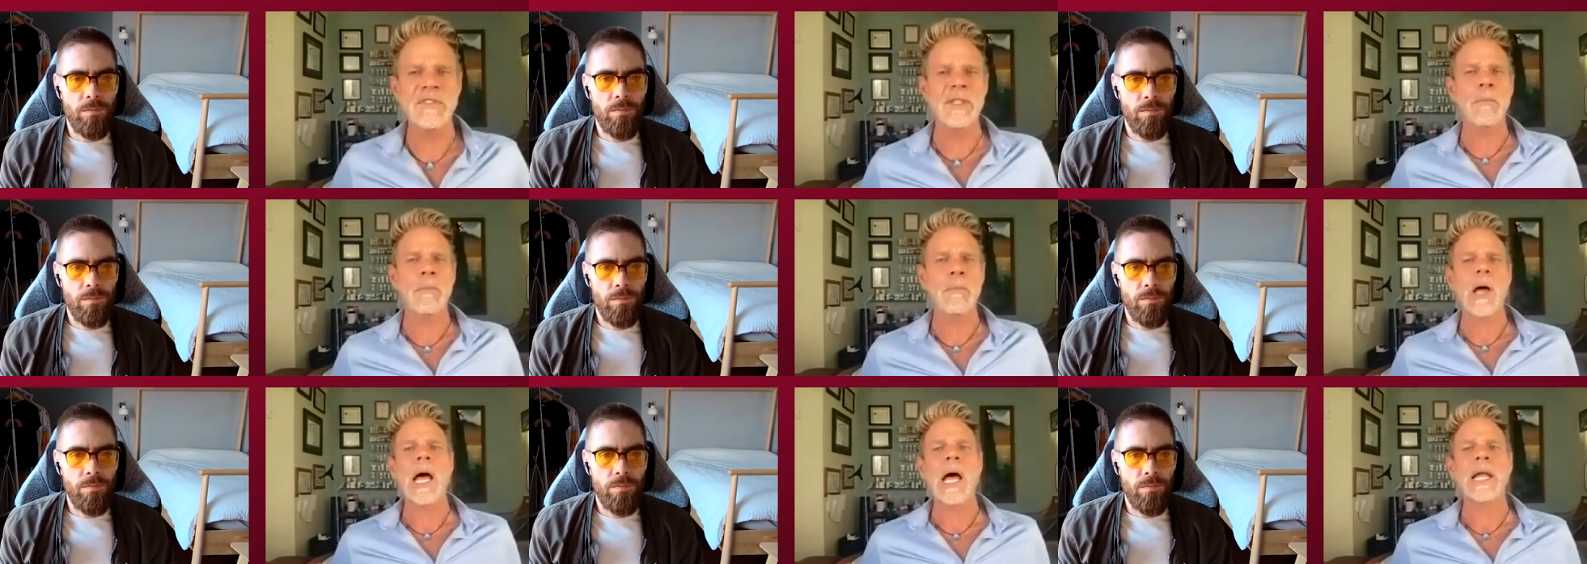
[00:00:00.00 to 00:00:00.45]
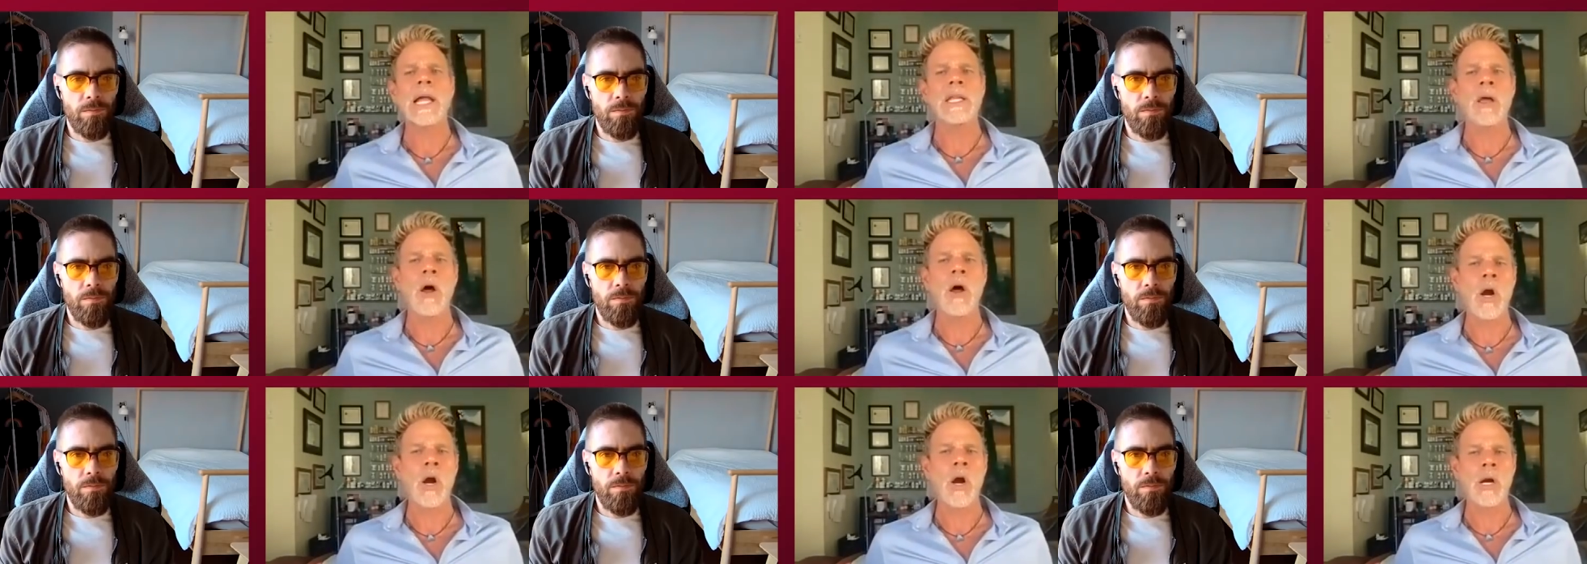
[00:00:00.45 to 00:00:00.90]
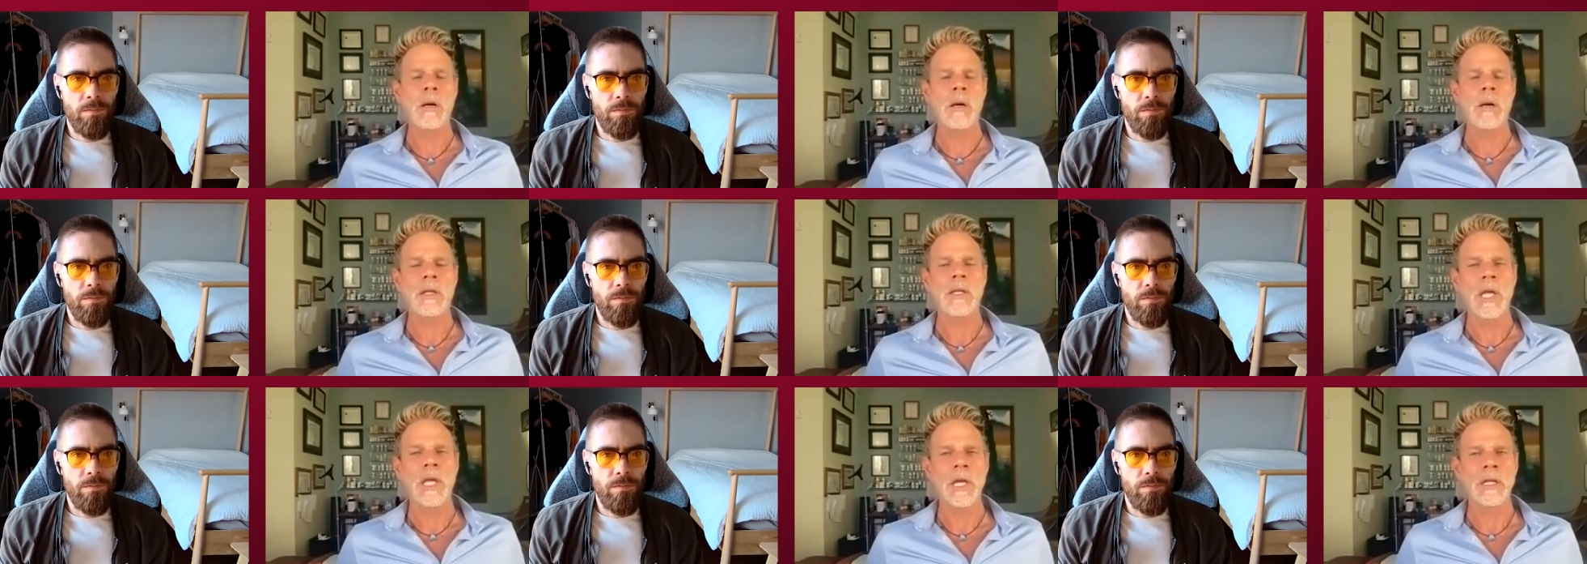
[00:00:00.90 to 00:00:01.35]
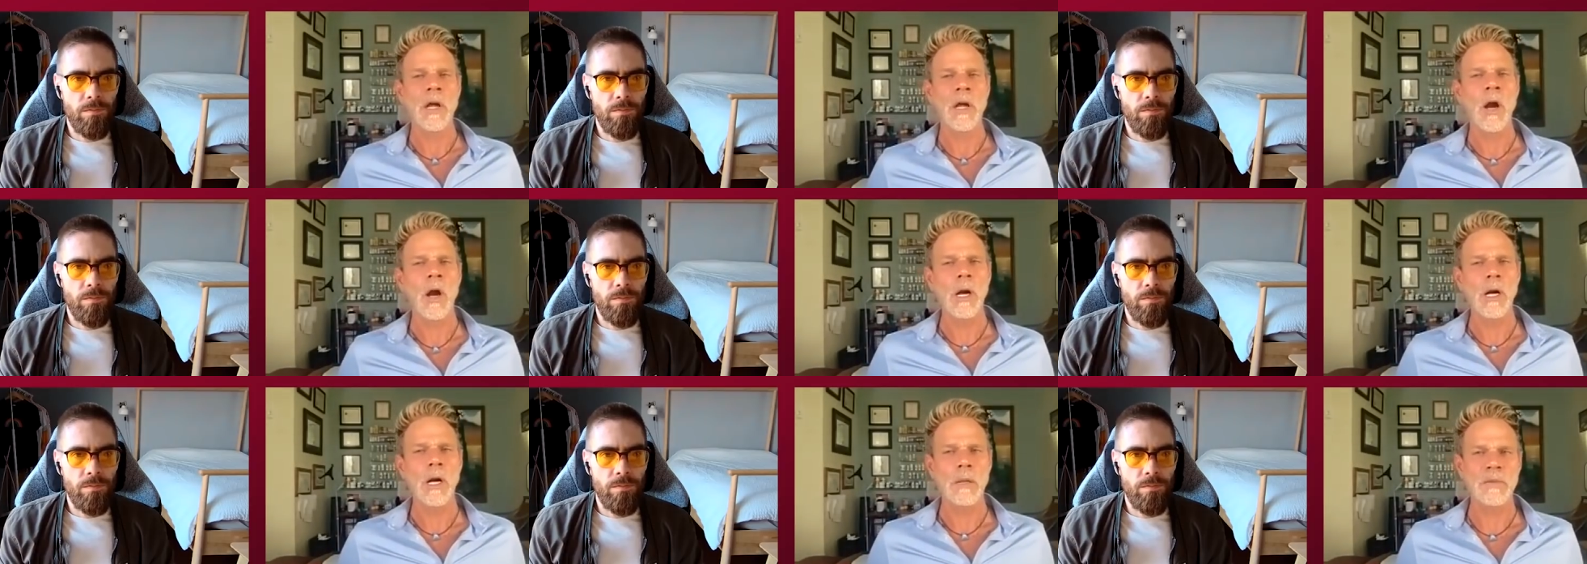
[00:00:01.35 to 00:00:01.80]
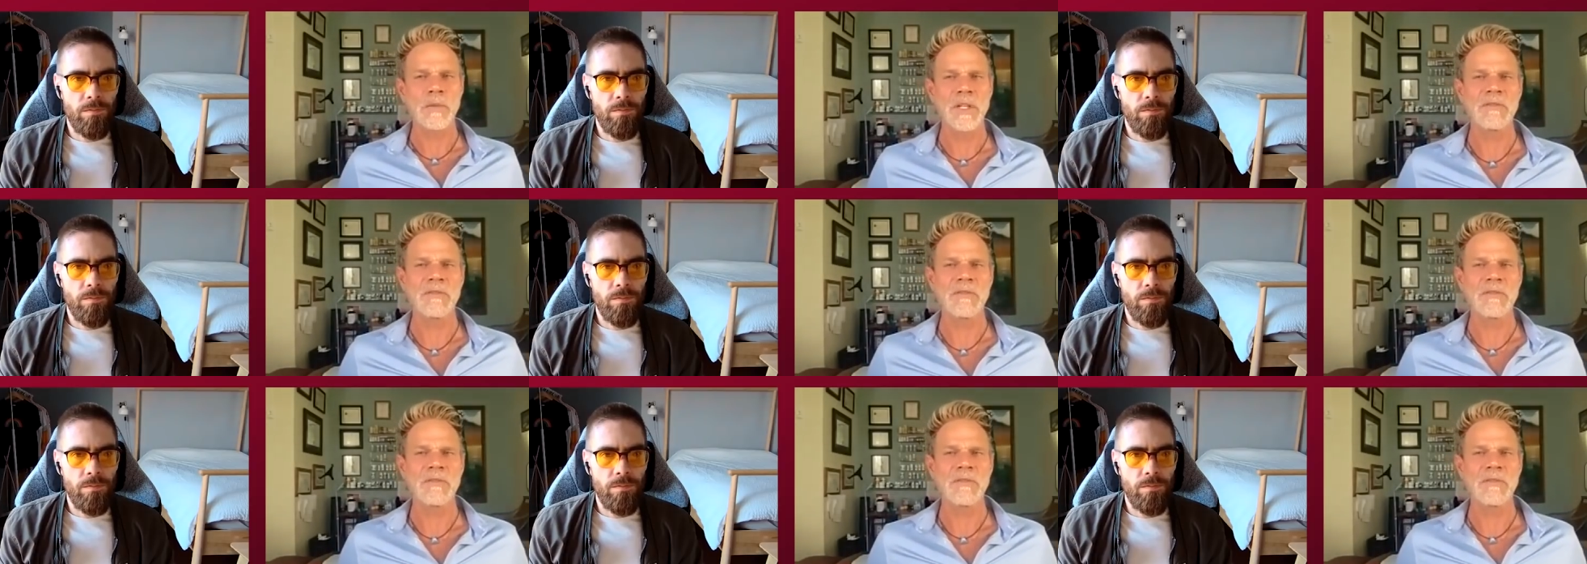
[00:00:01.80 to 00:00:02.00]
Speaker 1: the body har- unharmed.